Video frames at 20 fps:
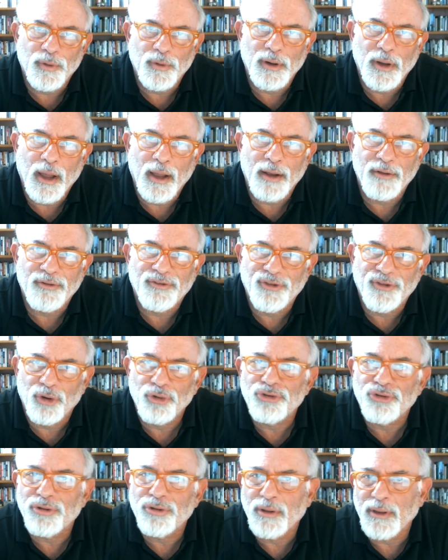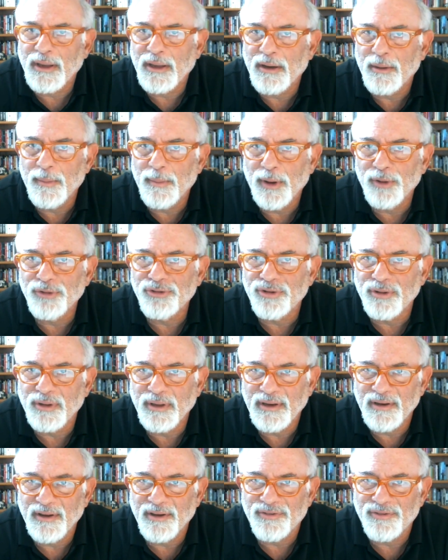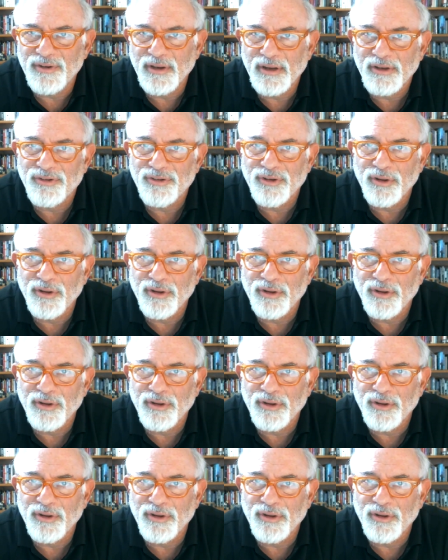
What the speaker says: we're not socially and emotionally distant.